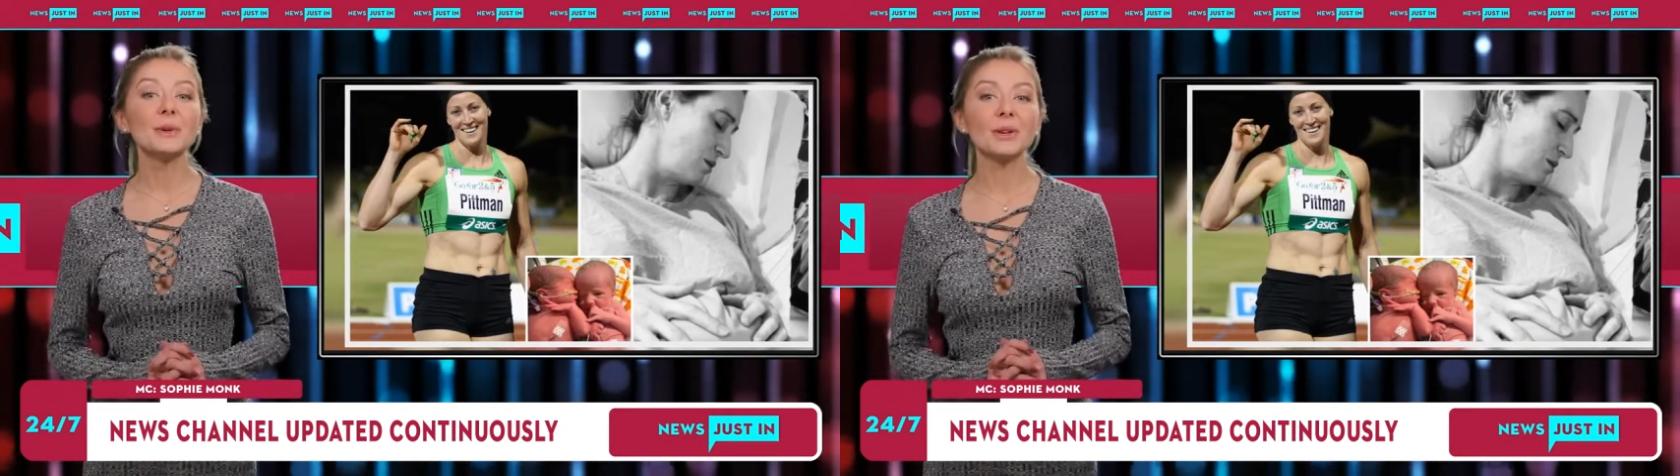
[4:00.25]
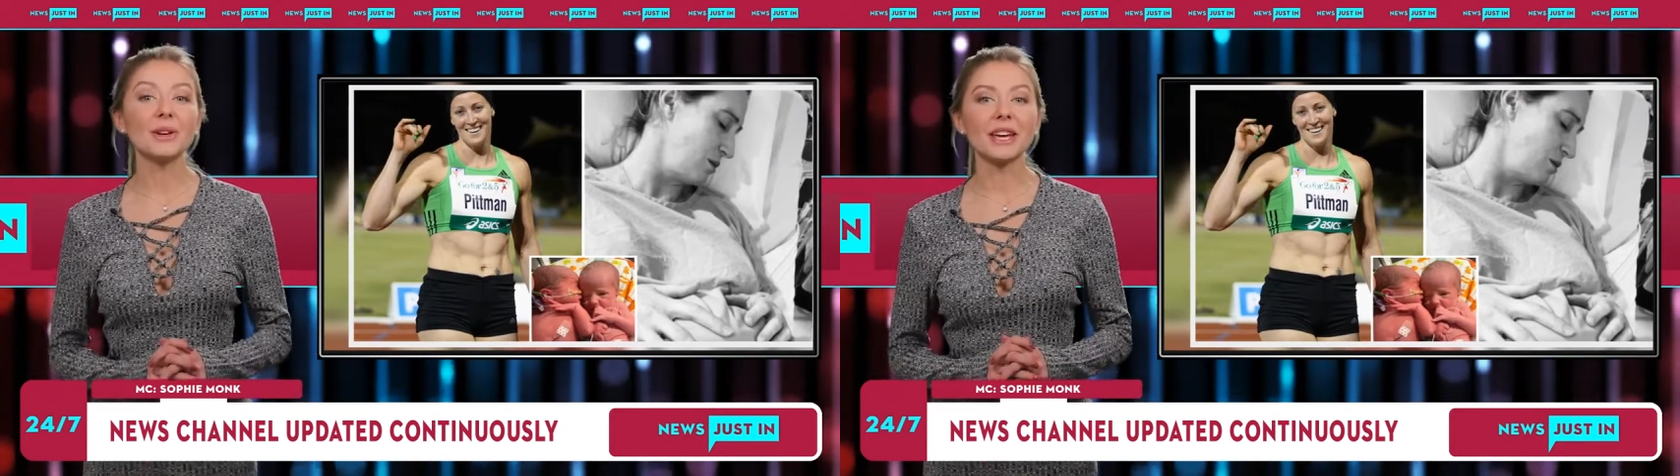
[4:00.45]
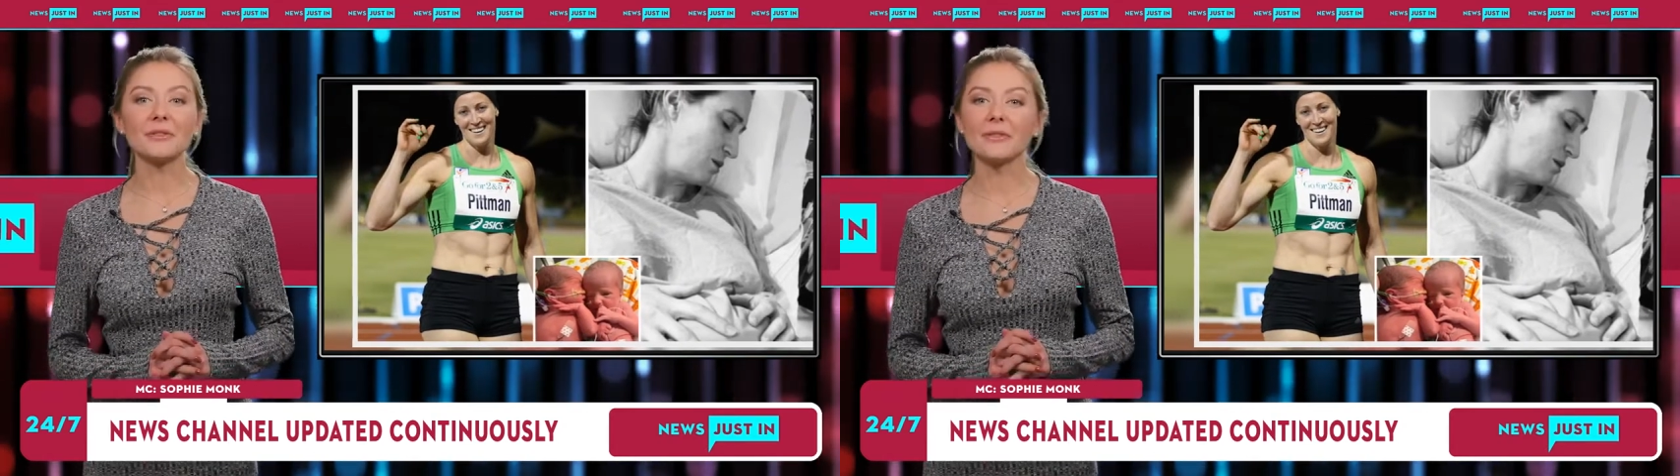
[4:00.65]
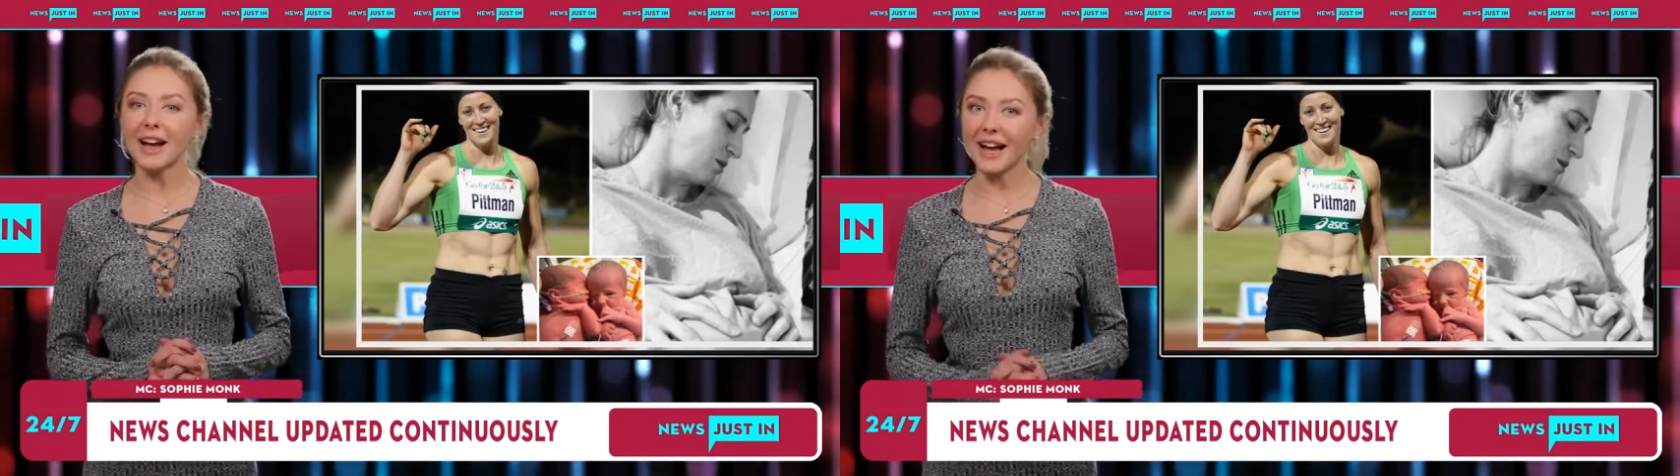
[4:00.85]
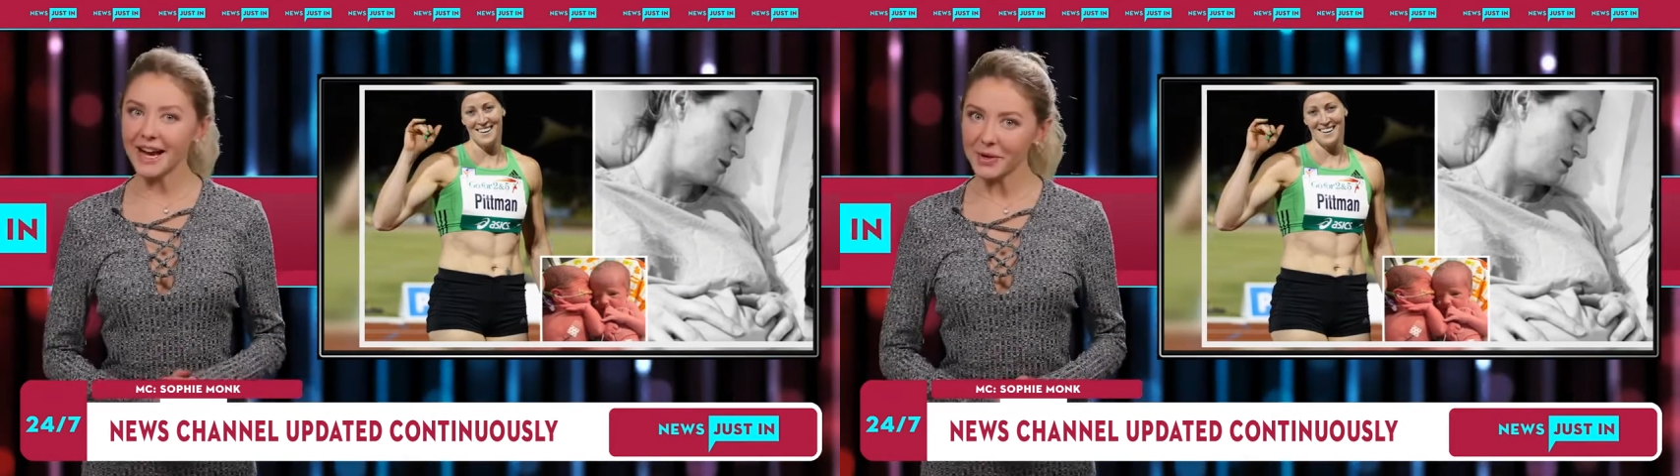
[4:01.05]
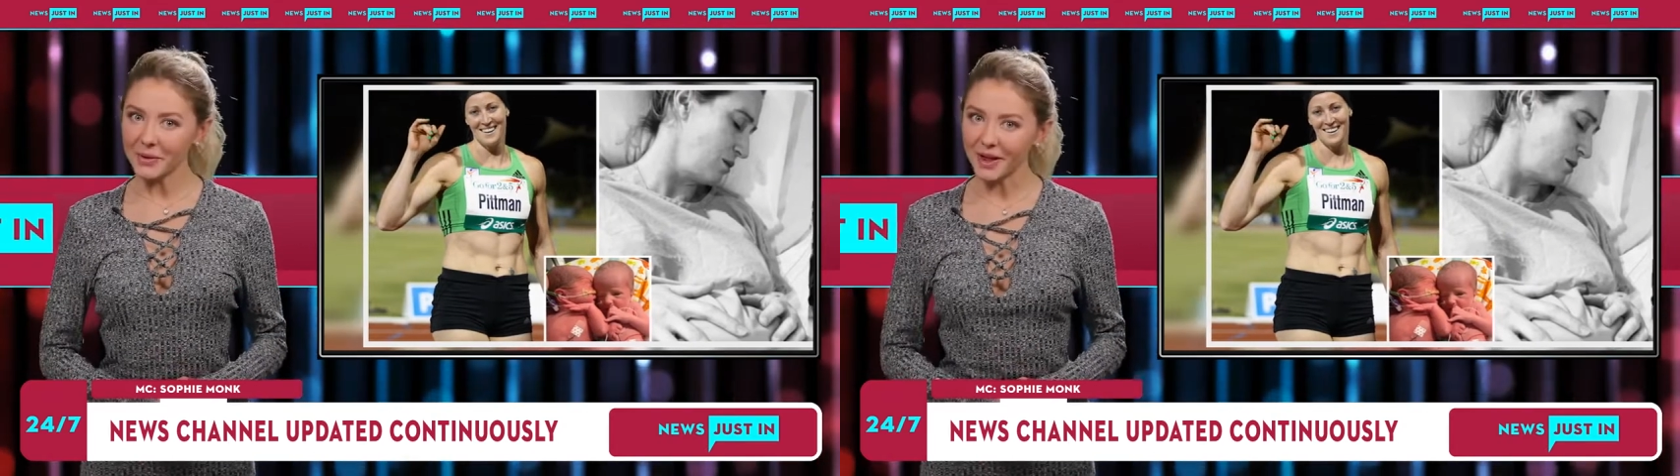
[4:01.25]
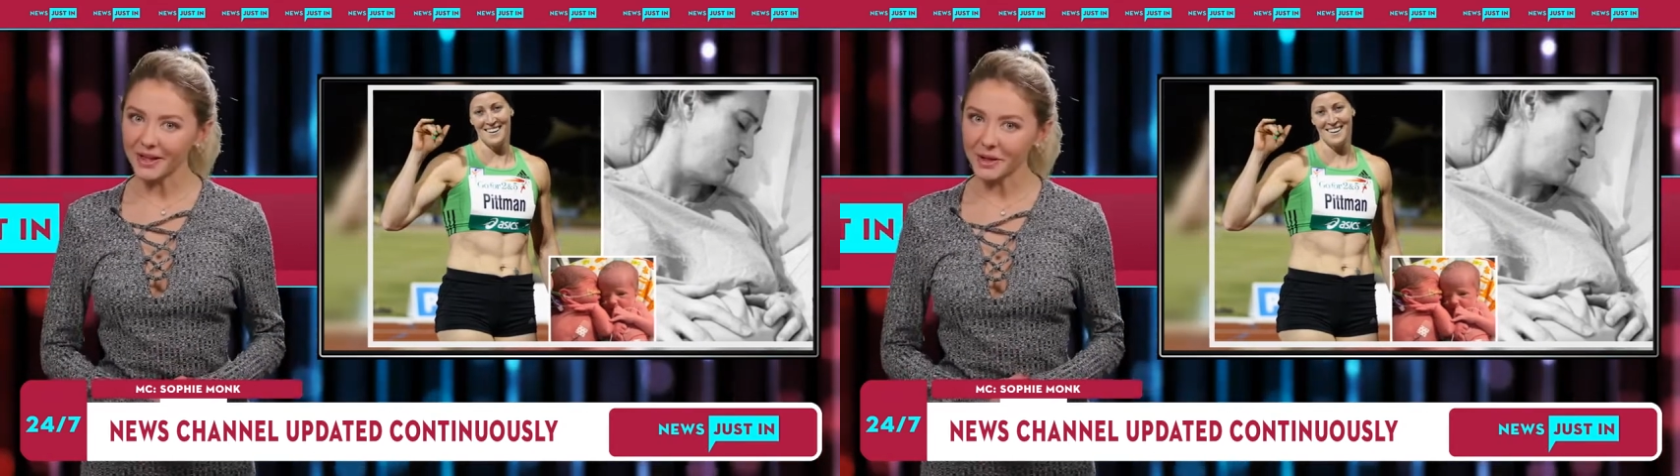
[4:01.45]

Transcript: that I have a new career,